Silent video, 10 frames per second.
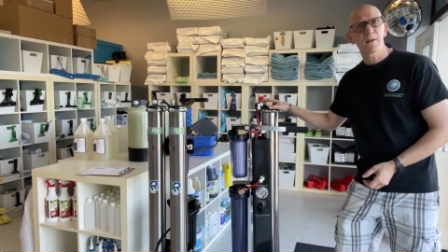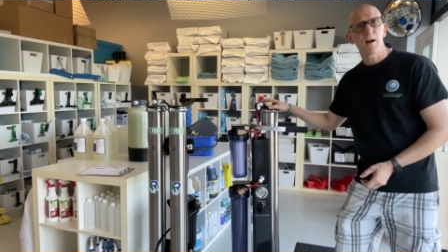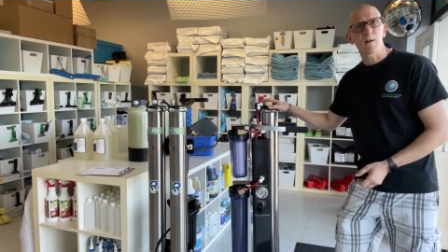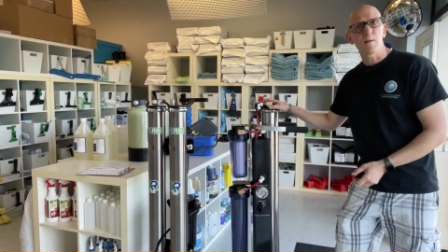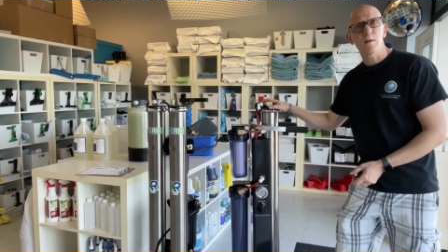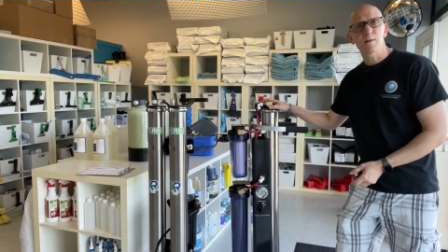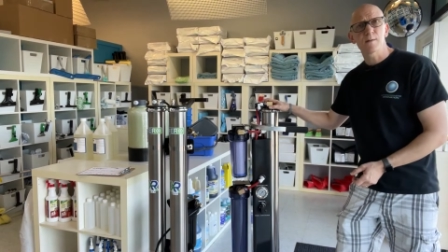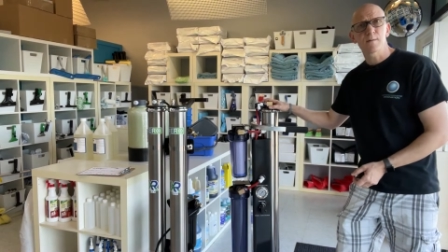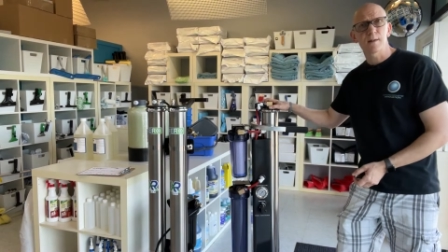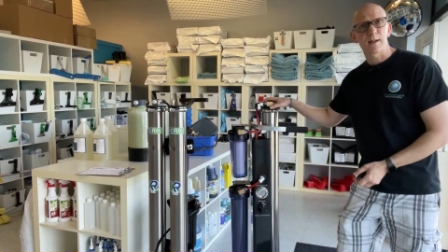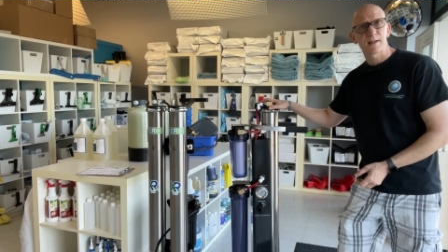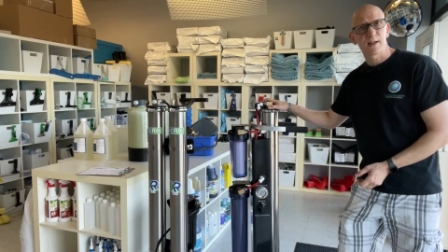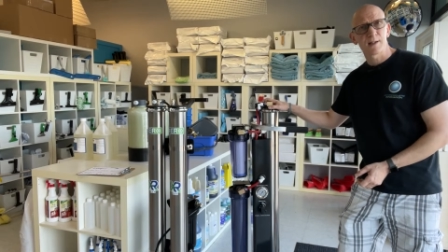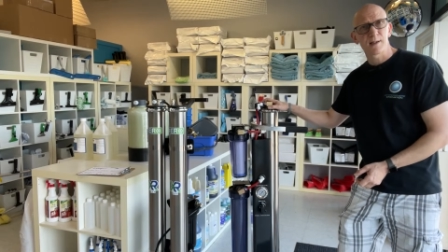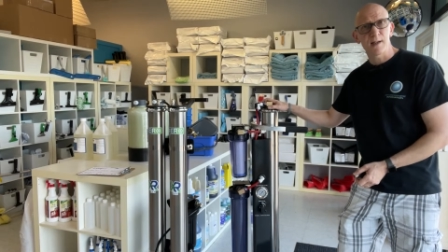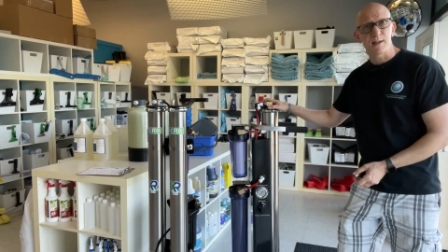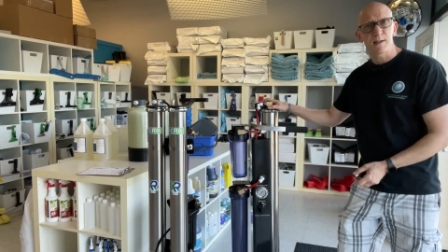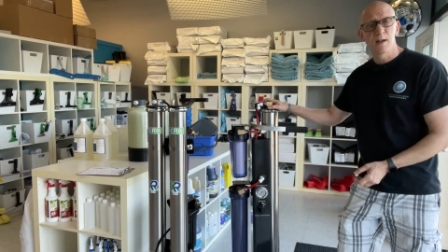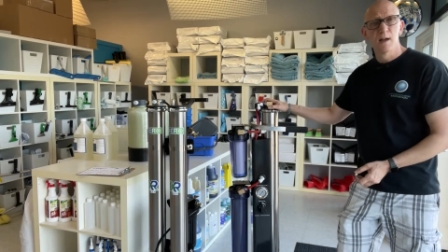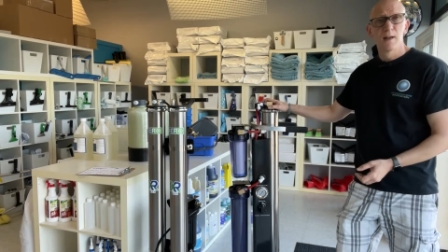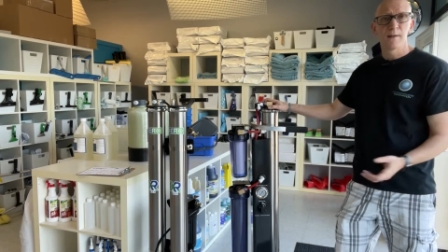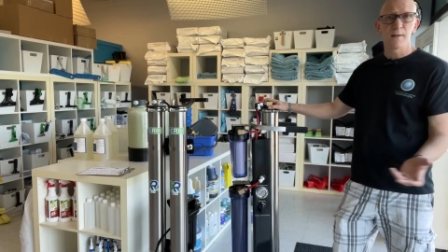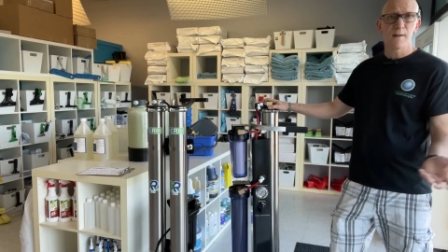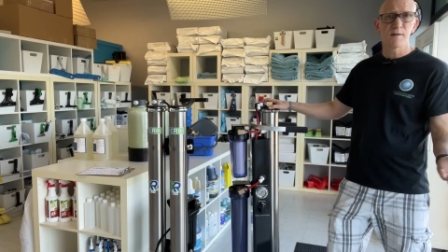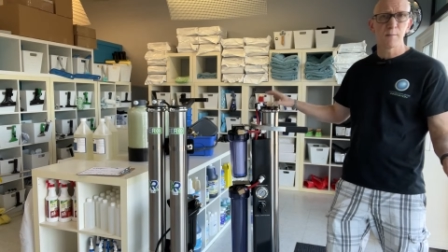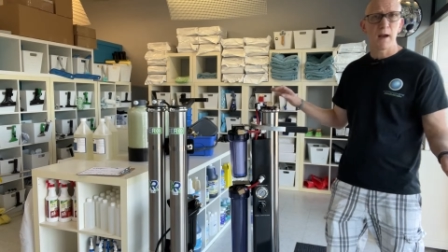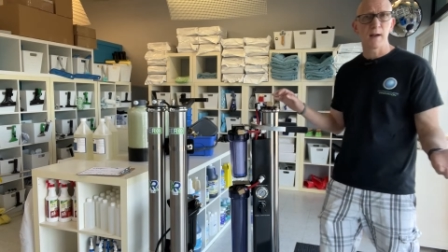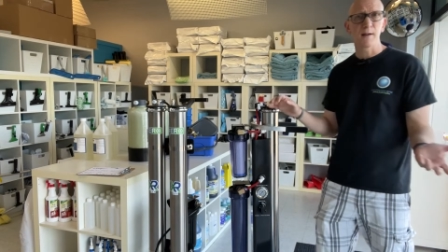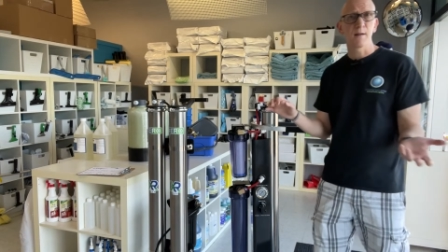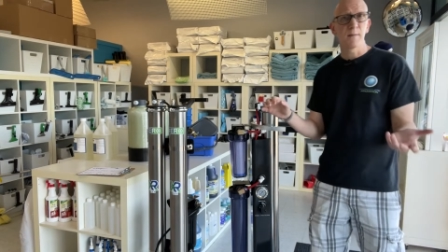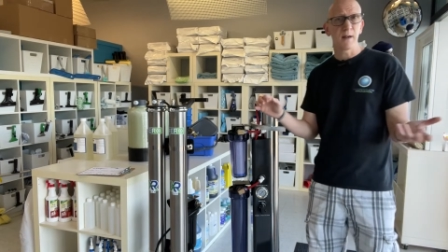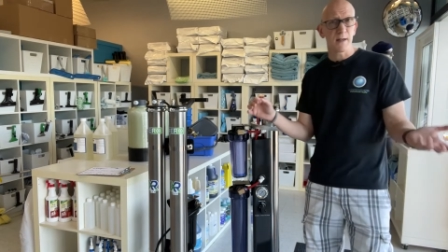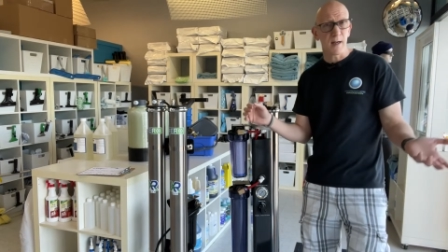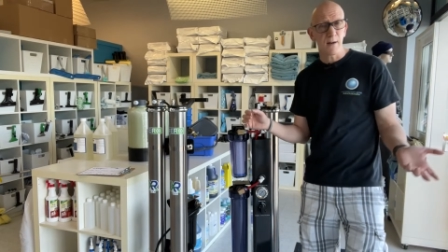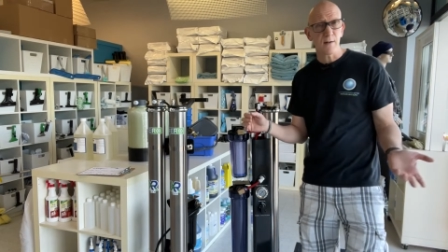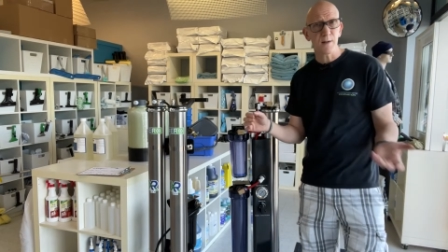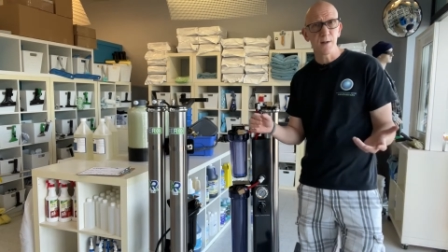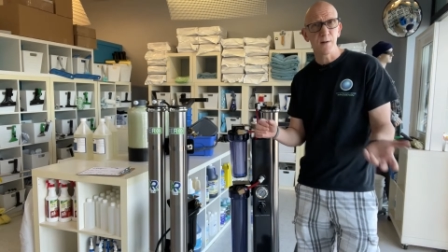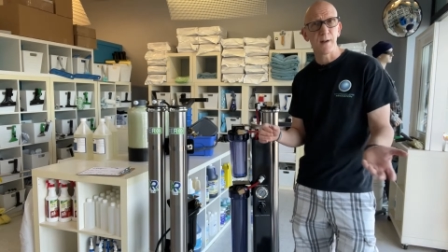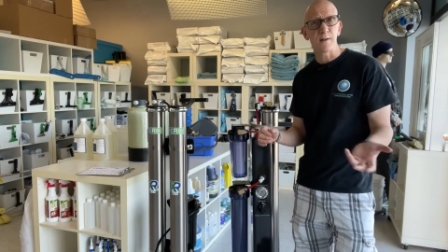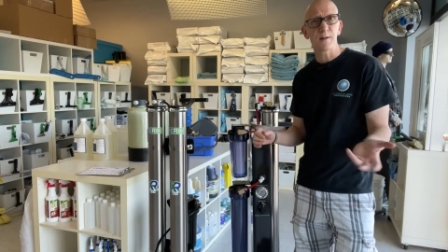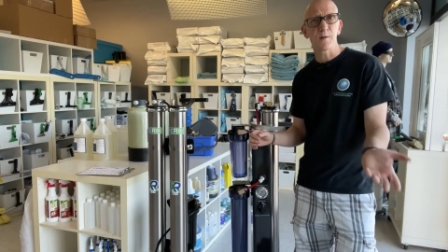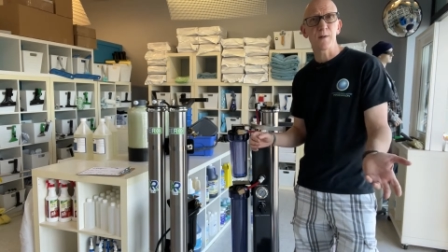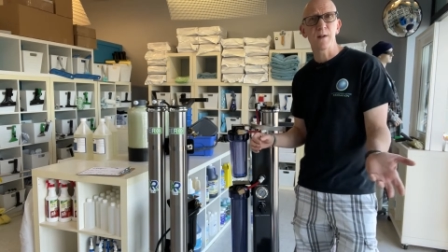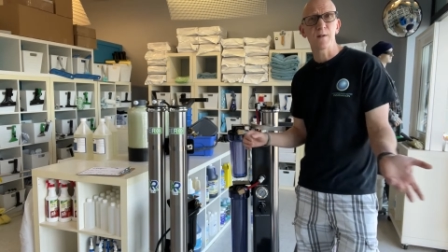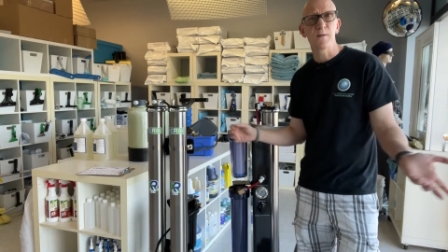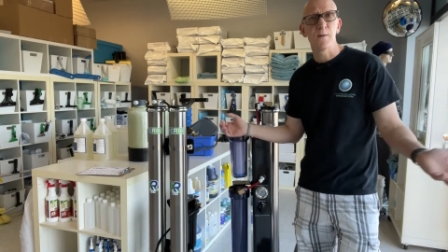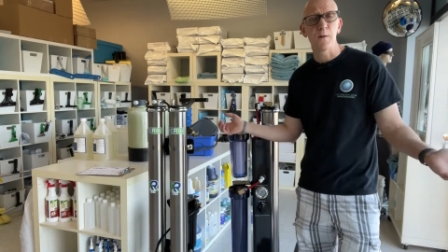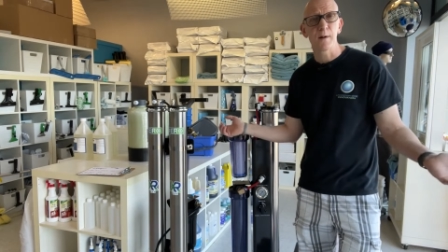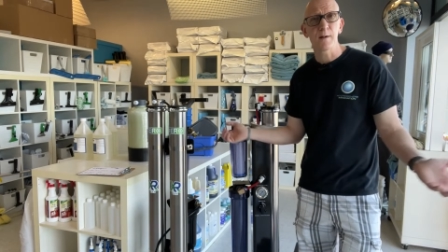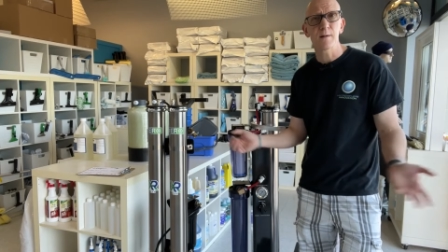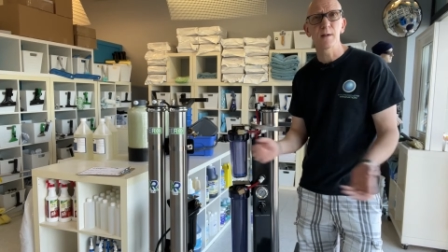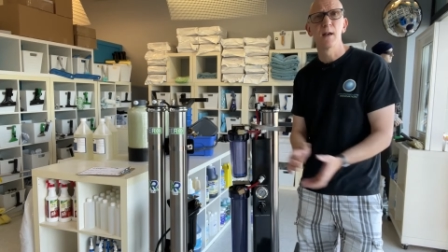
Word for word: an RO like such as this, the lifespan can be a year, two years, three years, four years.